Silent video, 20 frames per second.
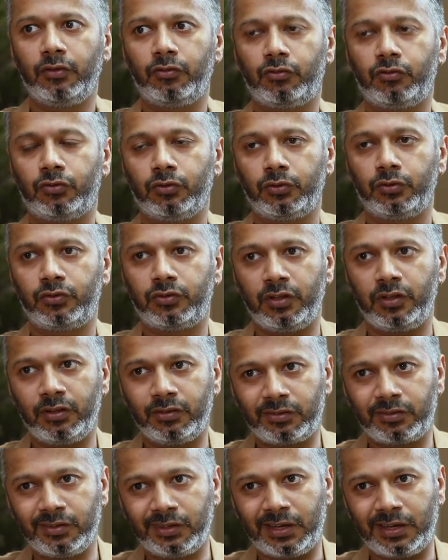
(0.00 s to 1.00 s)
So,
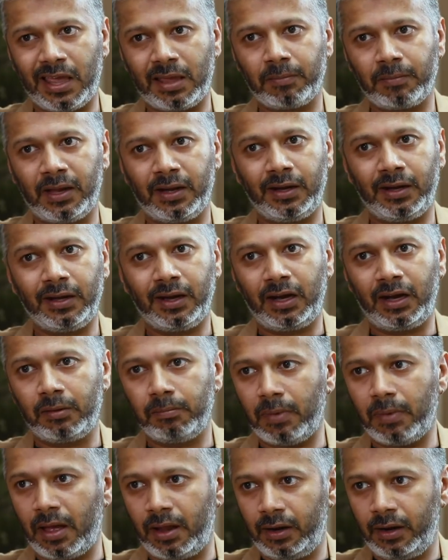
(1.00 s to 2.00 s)
since the time I didn't
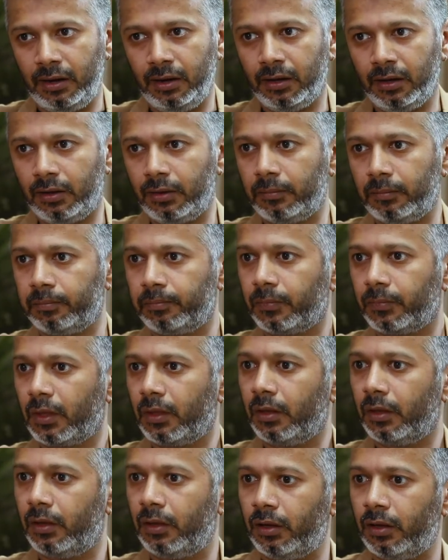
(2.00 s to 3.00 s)
get married,
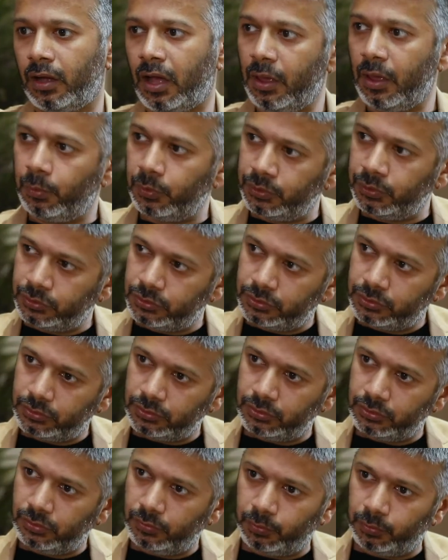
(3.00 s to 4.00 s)
uh, I
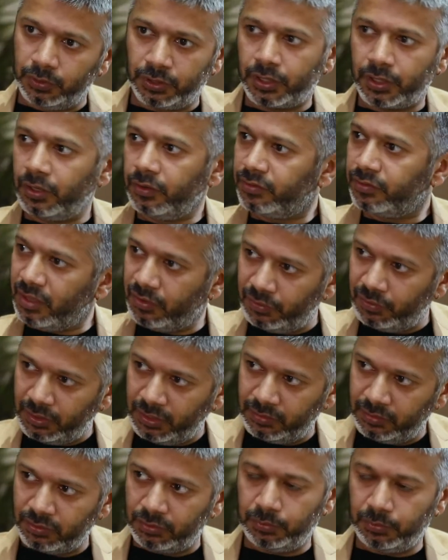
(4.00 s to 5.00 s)
was working seven
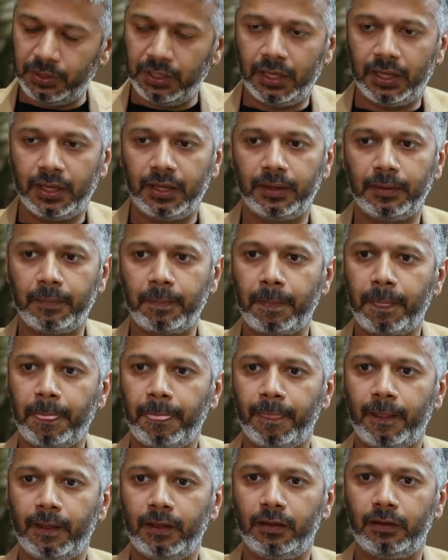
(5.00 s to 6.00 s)
days a week.
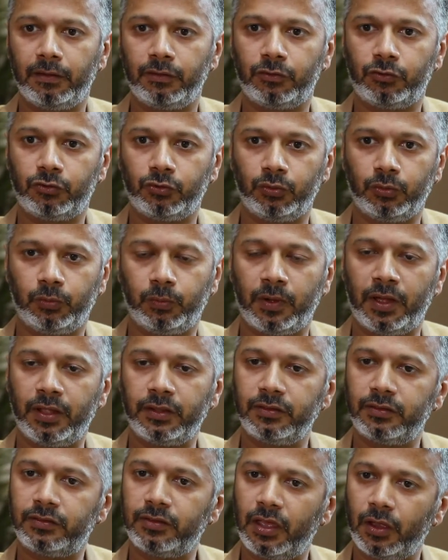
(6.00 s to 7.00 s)
So,
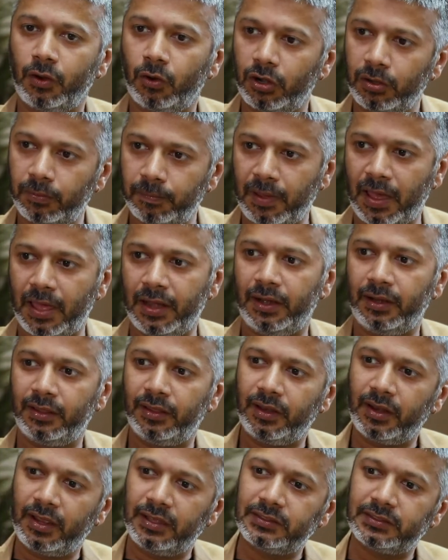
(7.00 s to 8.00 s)
once I got married,
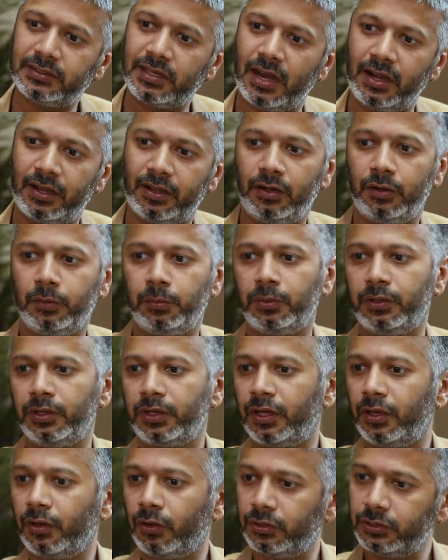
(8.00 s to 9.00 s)
then I started
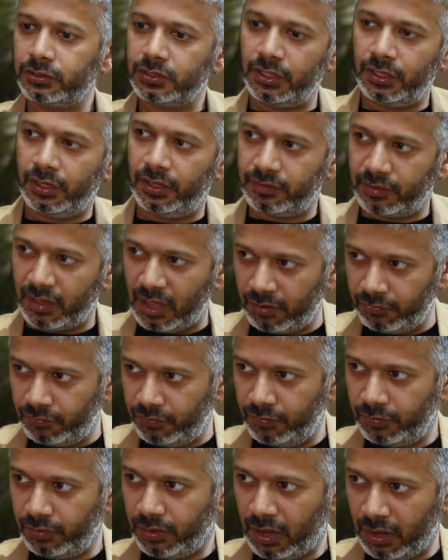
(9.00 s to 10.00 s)
working on Sundays
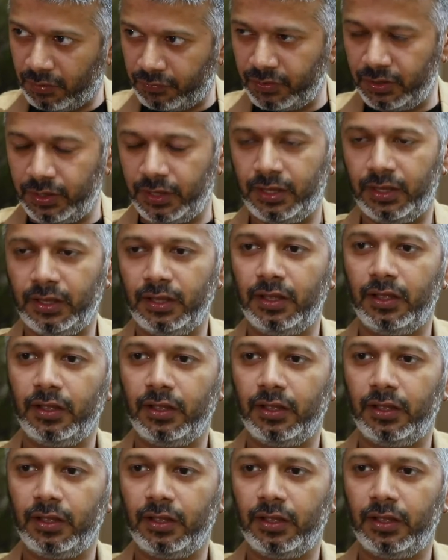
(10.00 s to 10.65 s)
half, half a day.